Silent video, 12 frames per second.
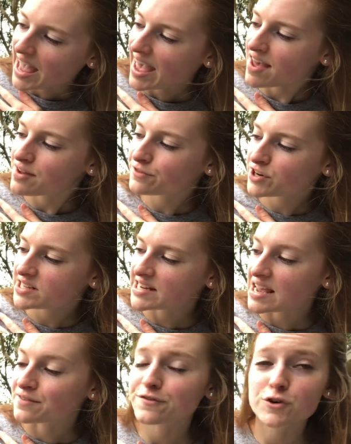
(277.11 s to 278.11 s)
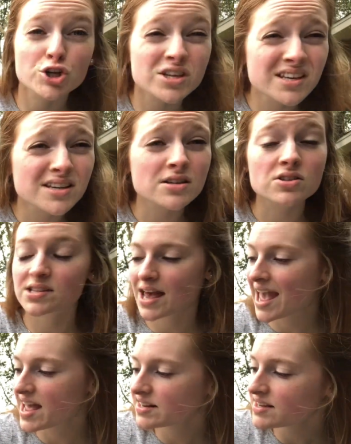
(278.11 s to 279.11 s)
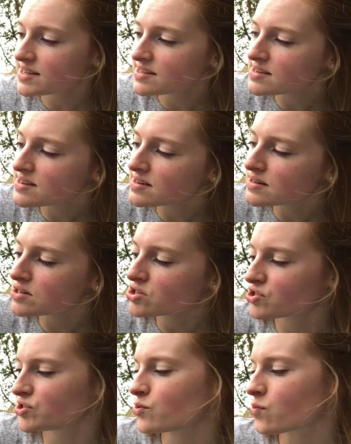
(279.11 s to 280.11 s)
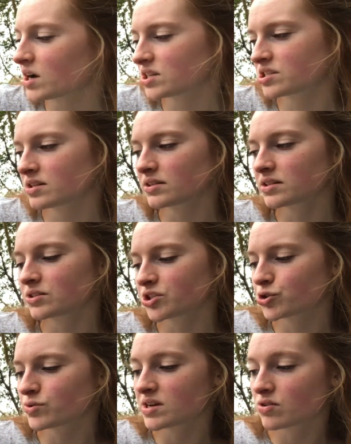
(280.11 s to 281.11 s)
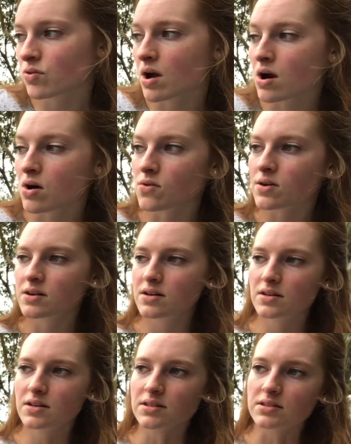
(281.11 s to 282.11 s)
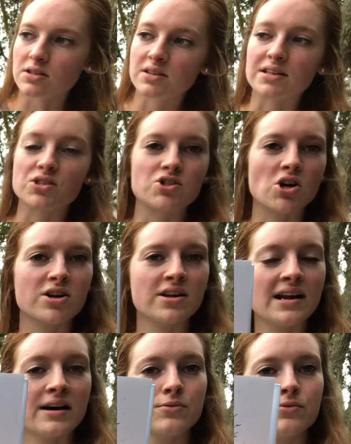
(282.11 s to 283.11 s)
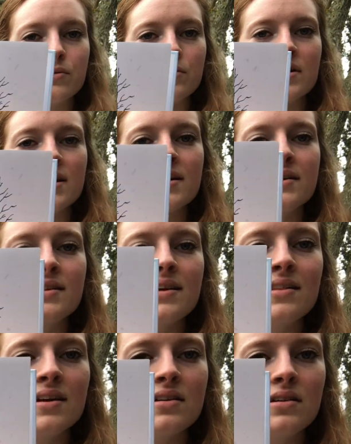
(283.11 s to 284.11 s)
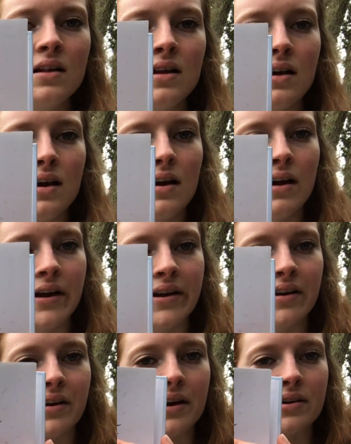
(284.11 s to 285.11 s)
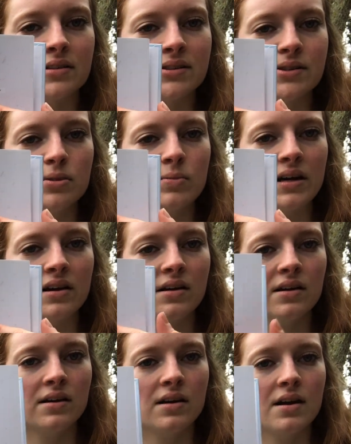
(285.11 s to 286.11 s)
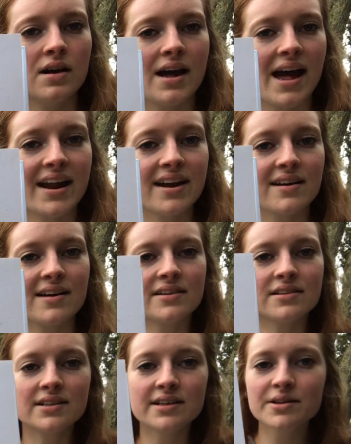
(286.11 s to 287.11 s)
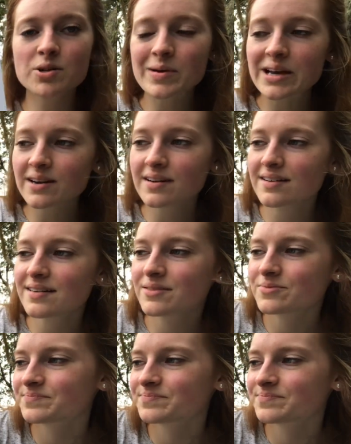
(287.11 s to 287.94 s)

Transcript: Every day for years and years you watch the little tree grow. Look, it started out really little, and it got a little bigger, and it got a little bigger.